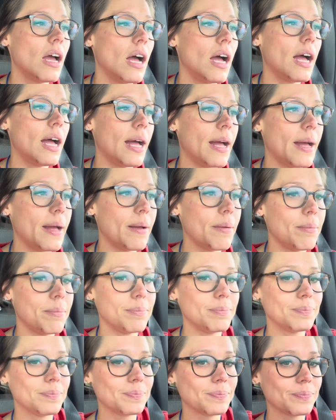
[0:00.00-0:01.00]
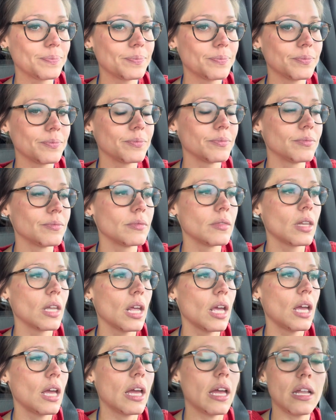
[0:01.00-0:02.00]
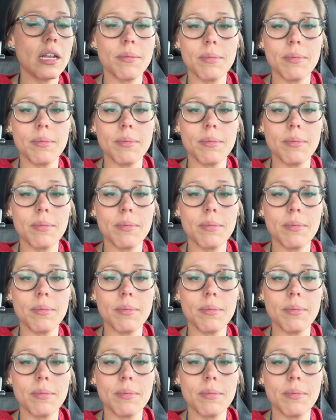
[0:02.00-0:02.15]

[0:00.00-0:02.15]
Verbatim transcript: Um, and